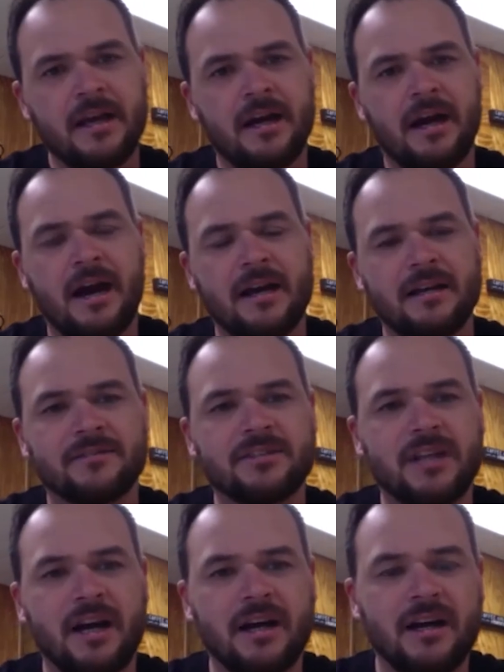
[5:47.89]
in
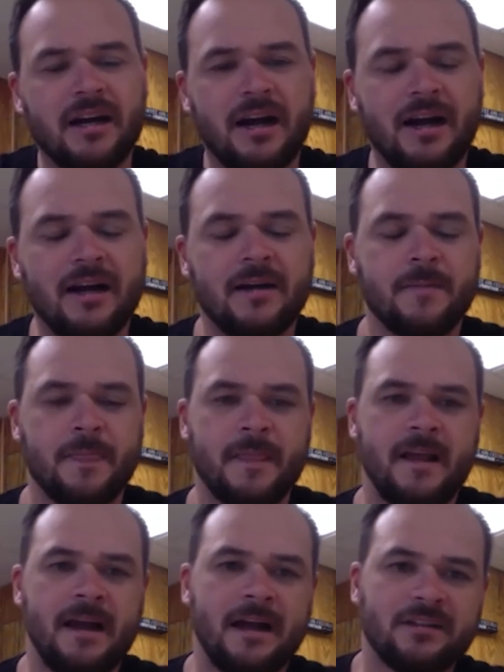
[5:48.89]
Tanga,
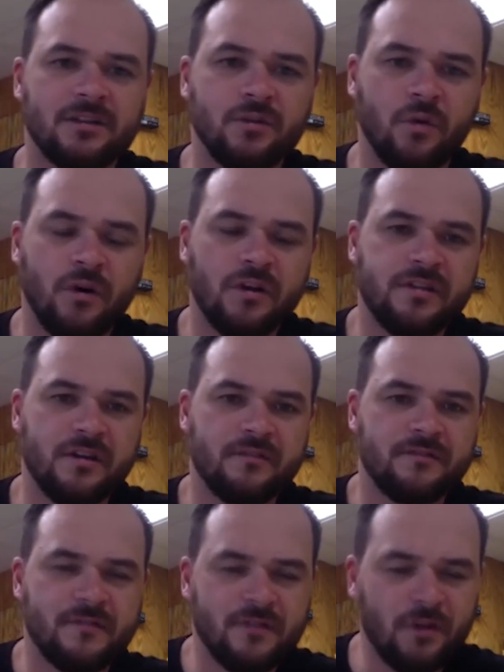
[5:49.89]

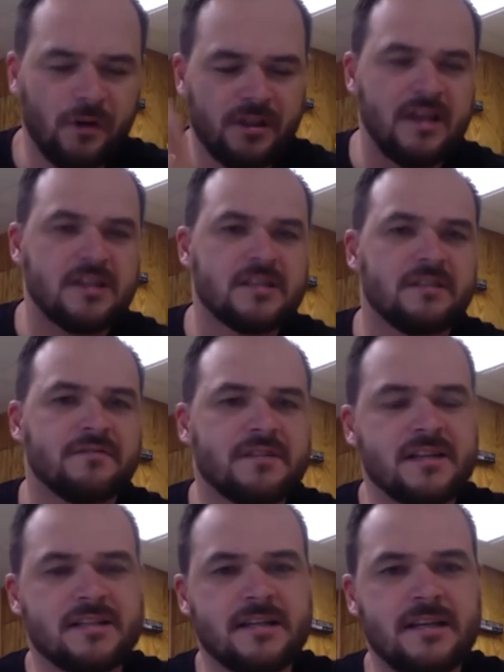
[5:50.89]
northeast of
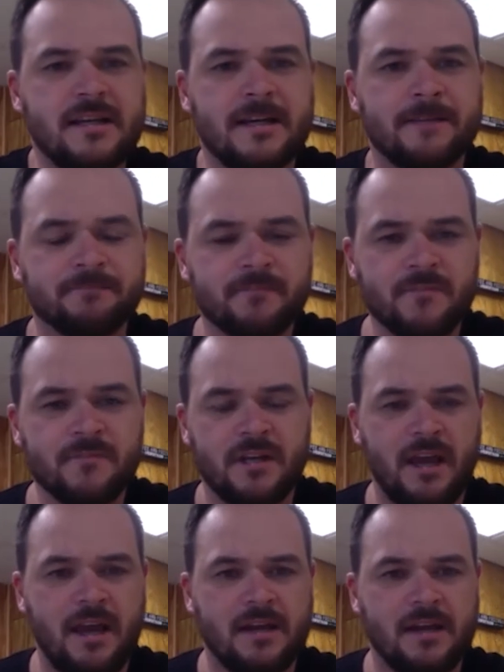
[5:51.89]
Tanzania,
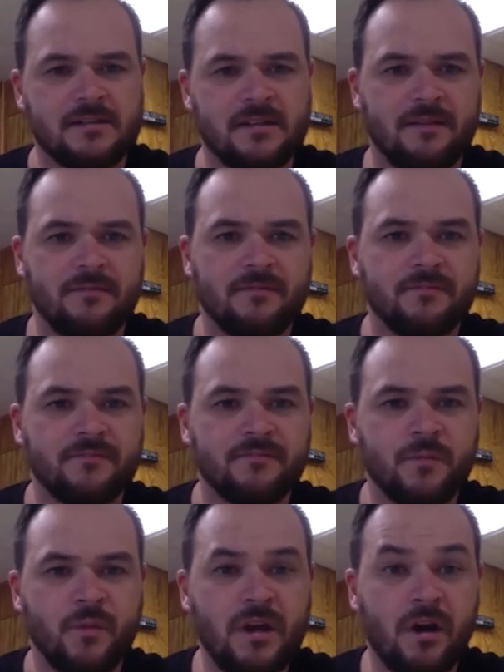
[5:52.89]
and
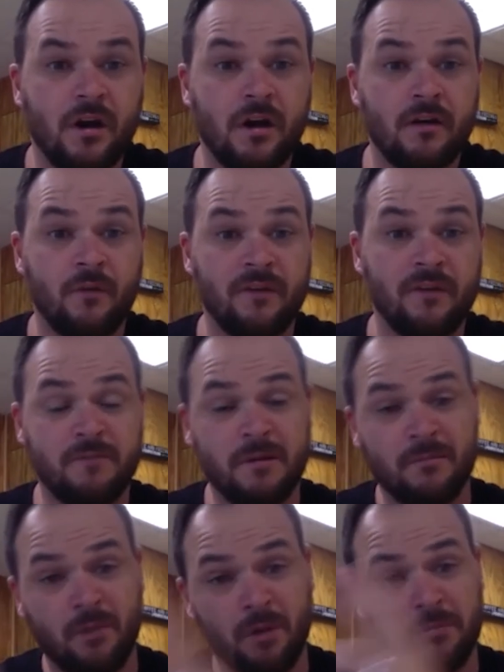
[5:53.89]
we've
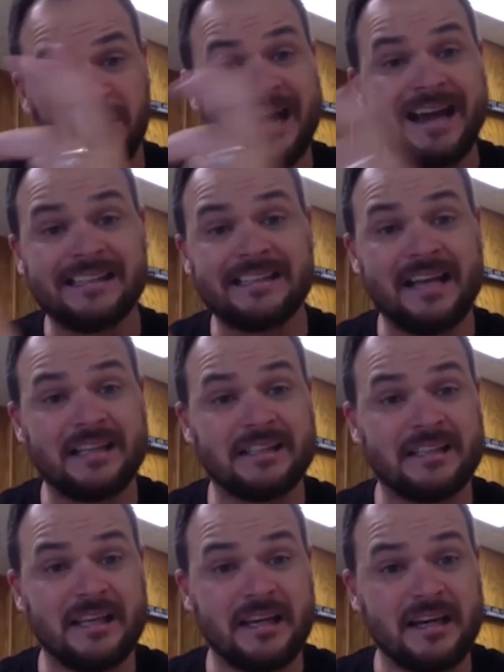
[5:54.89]
been mobilized in that
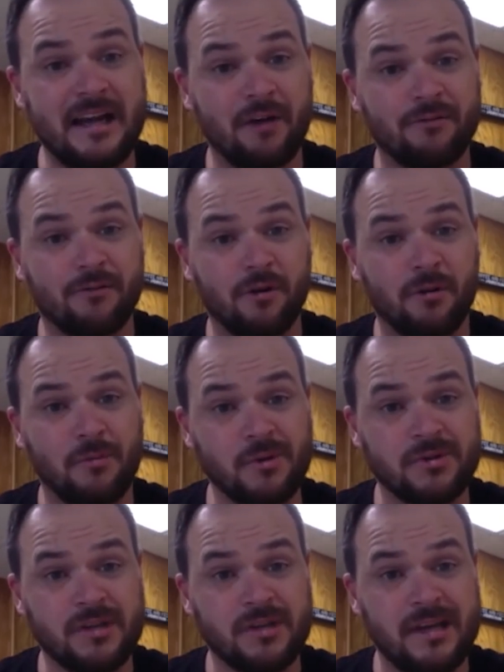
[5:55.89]
city now for
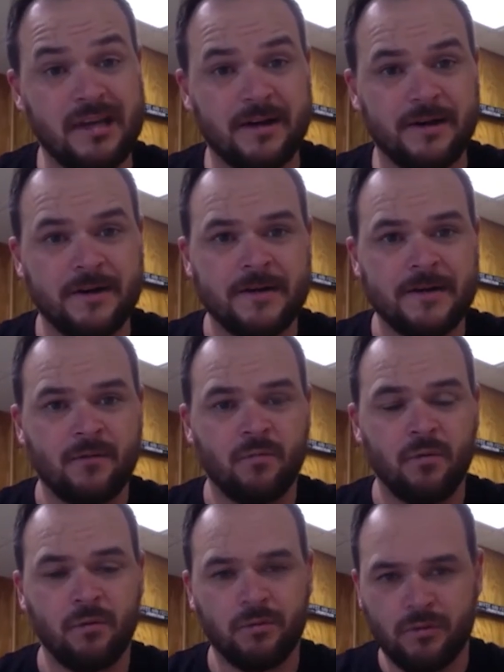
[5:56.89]
almost a year.
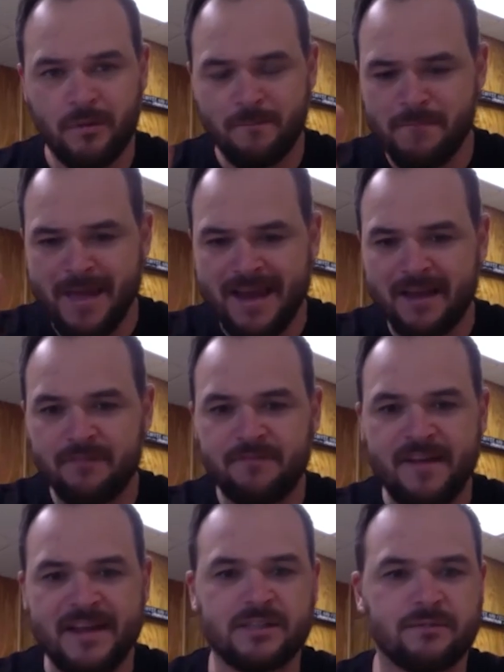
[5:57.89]
We will do a mega
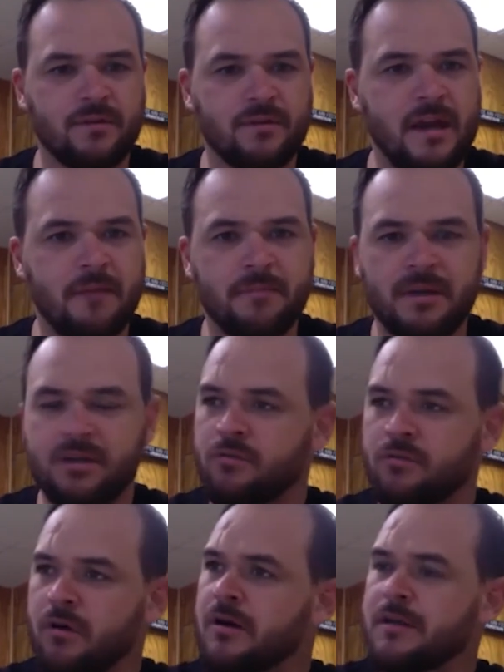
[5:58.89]
festival there, but
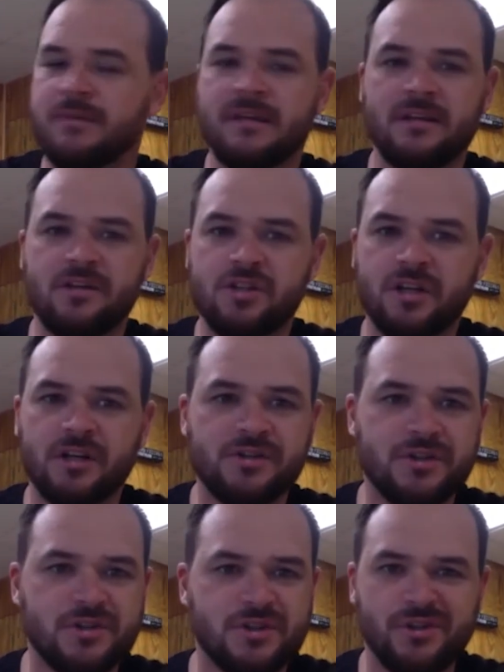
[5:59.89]
you already be in
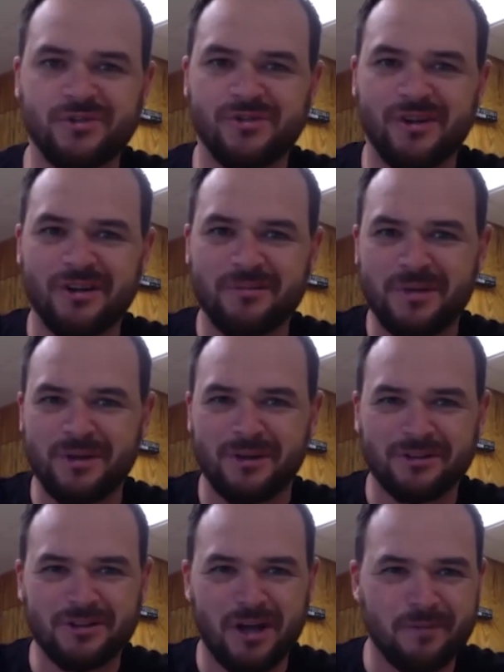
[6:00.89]
churches, you already be
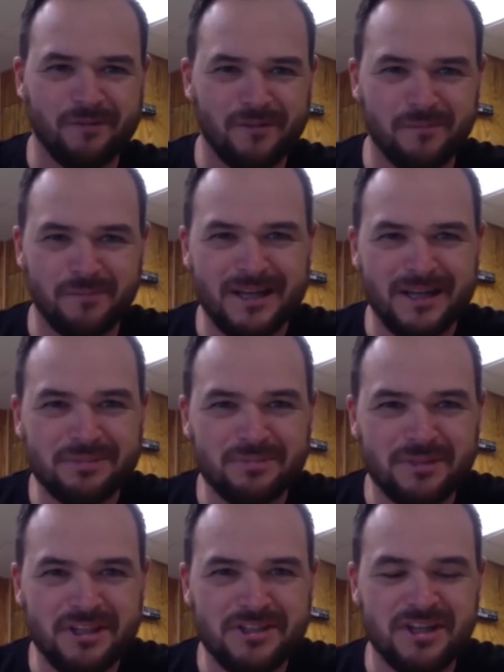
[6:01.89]
on top of a bus
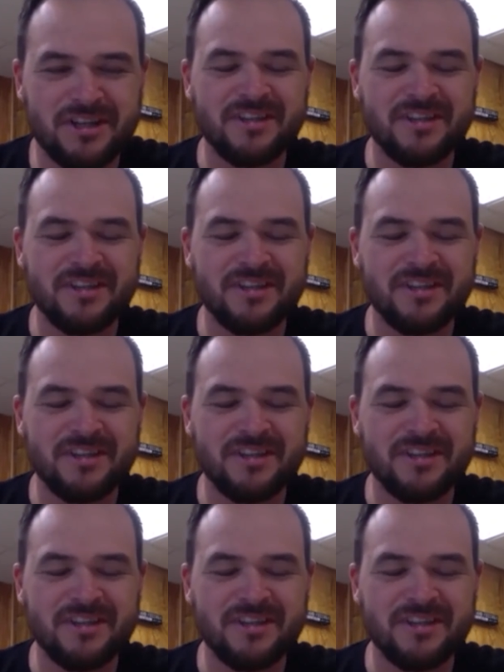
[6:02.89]
preaching,